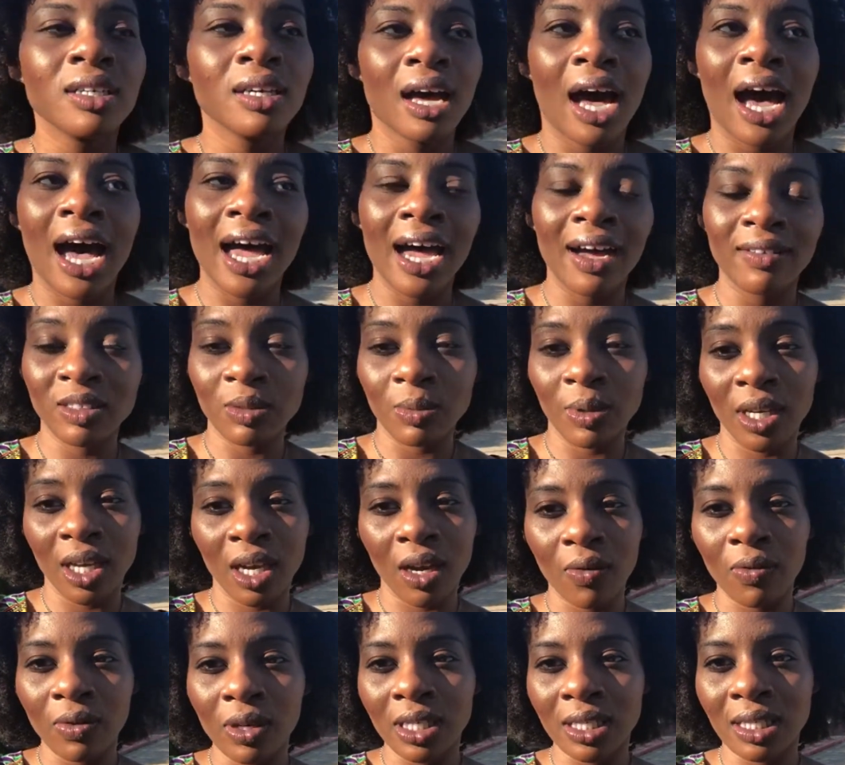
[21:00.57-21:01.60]
I have to be
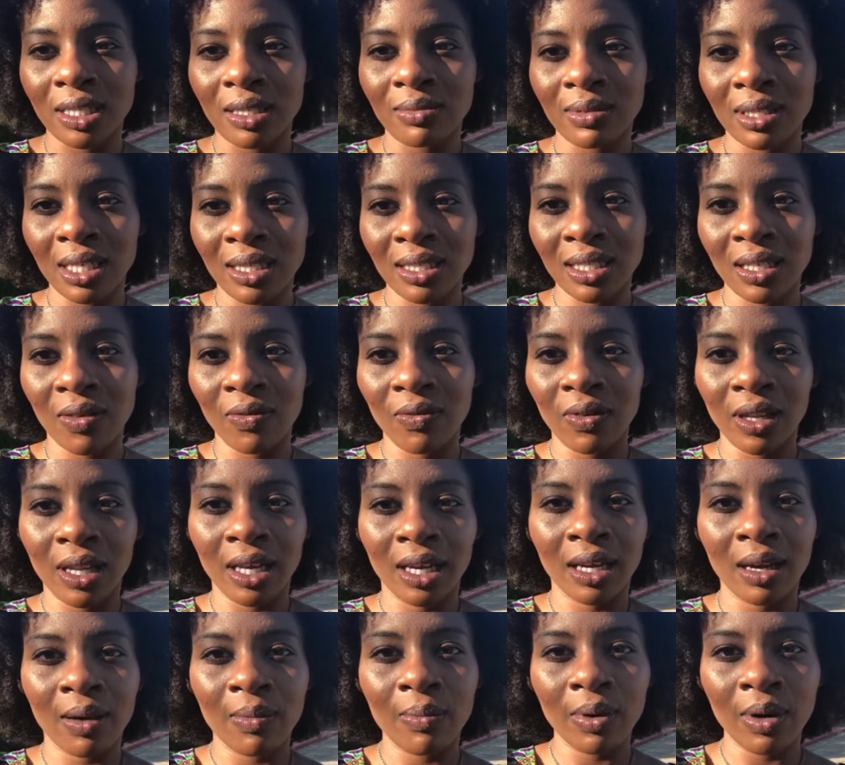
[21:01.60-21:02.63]
careful because sometimes I feel
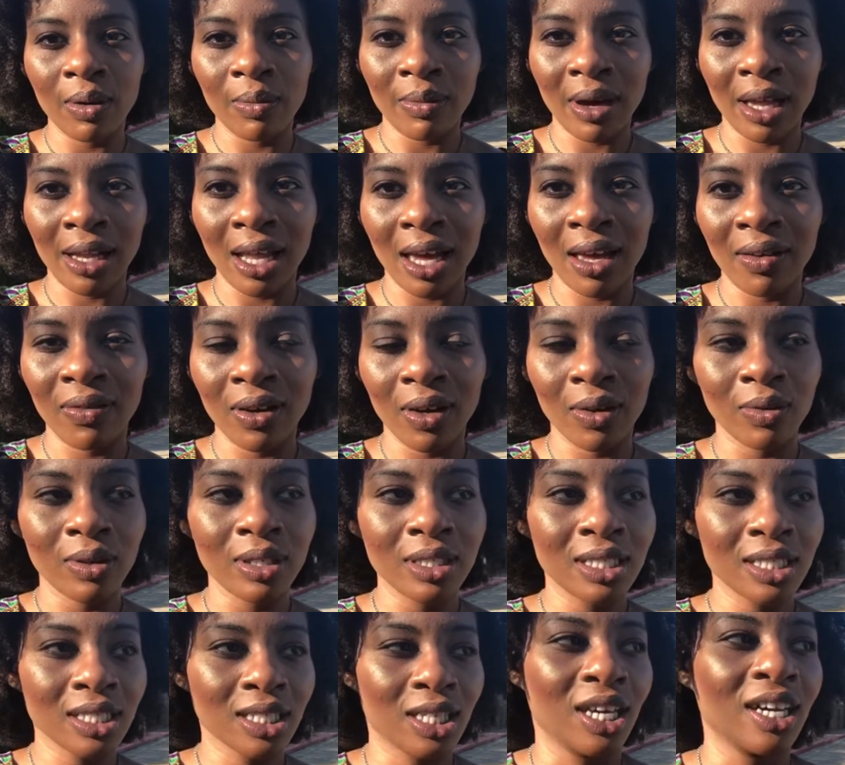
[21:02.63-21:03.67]
like I'm putting my life at
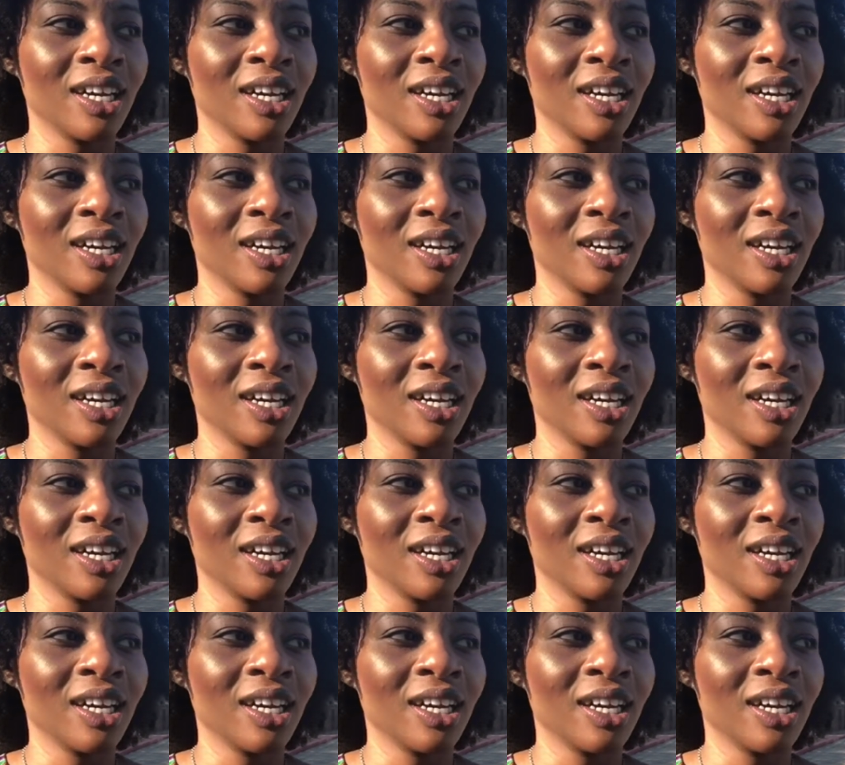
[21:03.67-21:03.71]
risk.